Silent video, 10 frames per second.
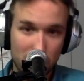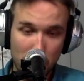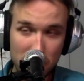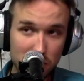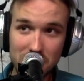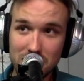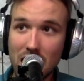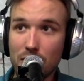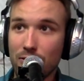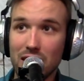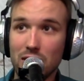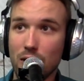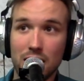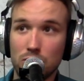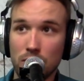Musselman's not afraid to
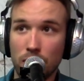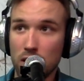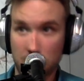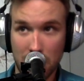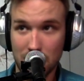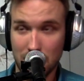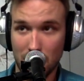ride three freshmen out there.